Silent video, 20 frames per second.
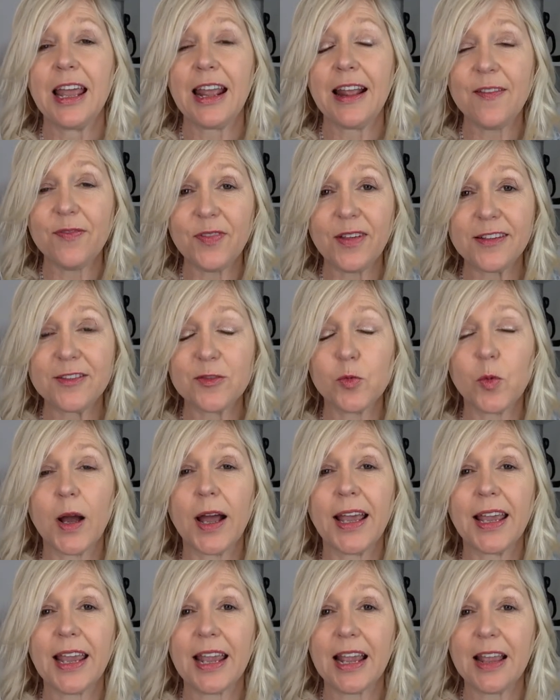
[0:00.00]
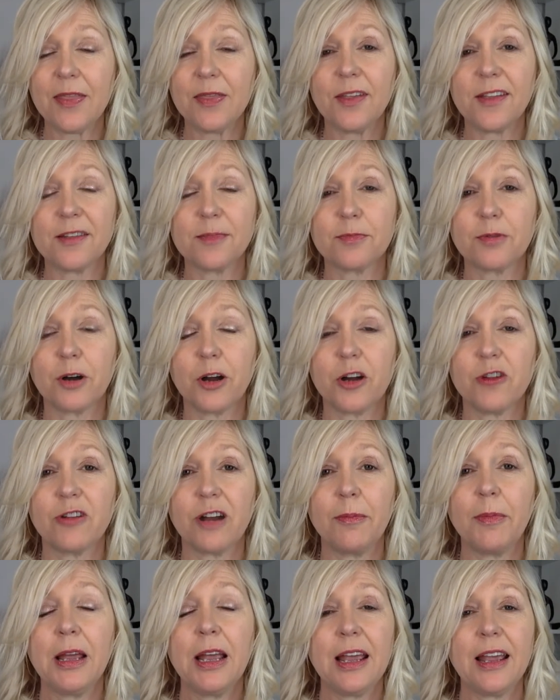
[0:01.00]
in this way, in this
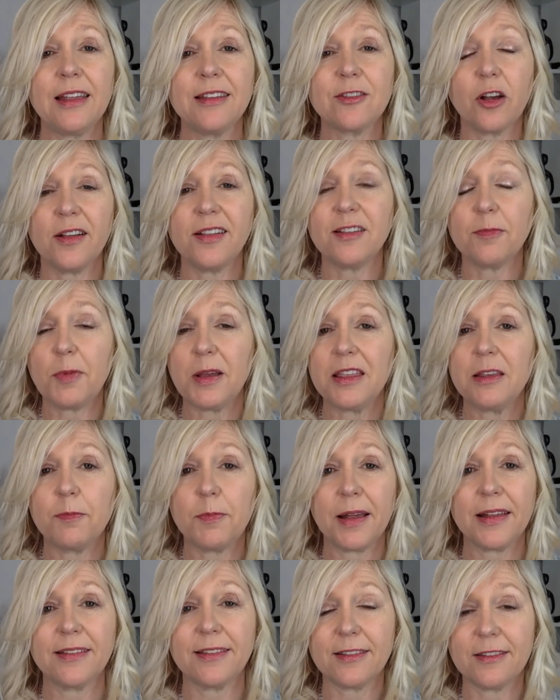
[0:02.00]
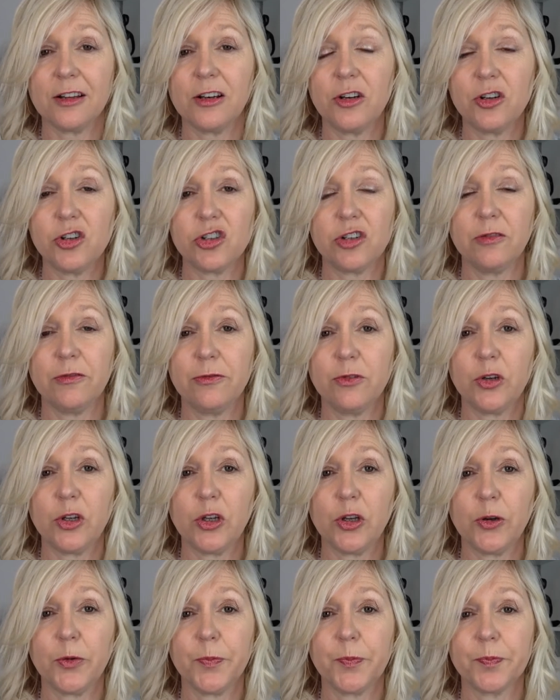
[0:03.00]
program, is going to be the best solution for you.